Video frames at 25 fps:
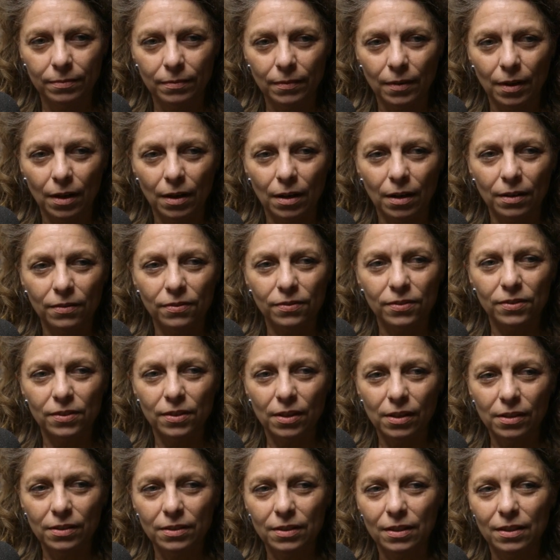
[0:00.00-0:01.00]
I've
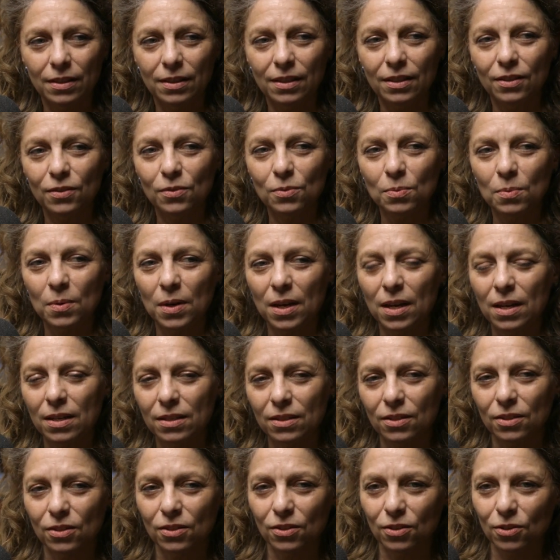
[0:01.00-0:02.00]
started this week
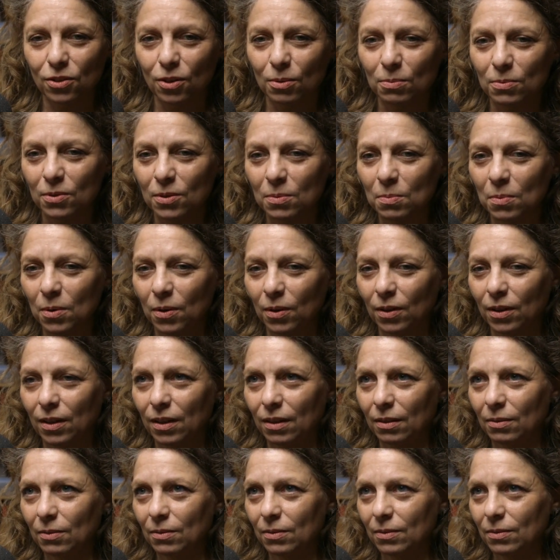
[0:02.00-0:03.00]
to stop
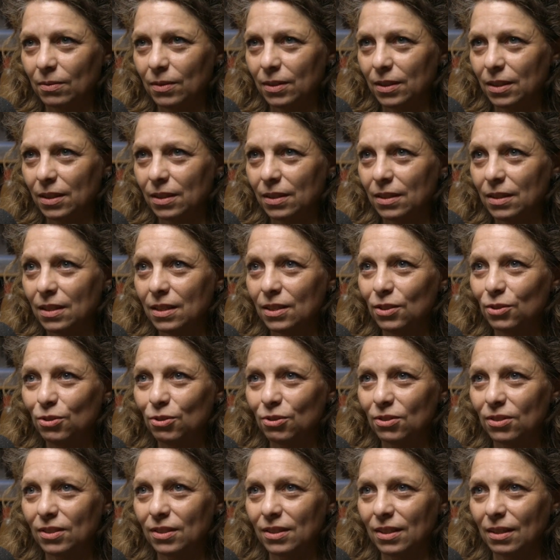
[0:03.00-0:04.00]
smoking, which is an
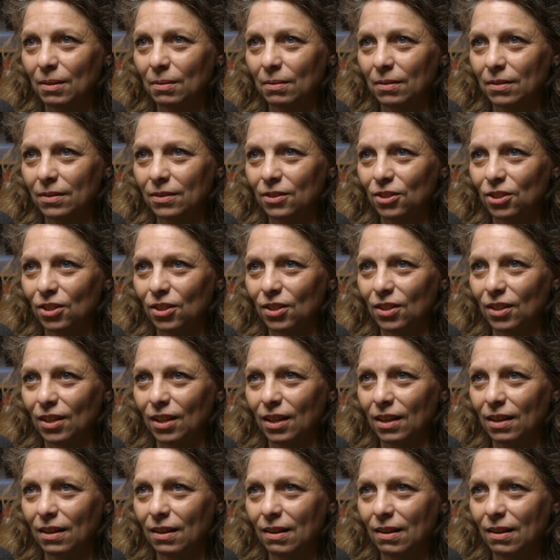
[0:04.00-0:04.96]
interesting journey.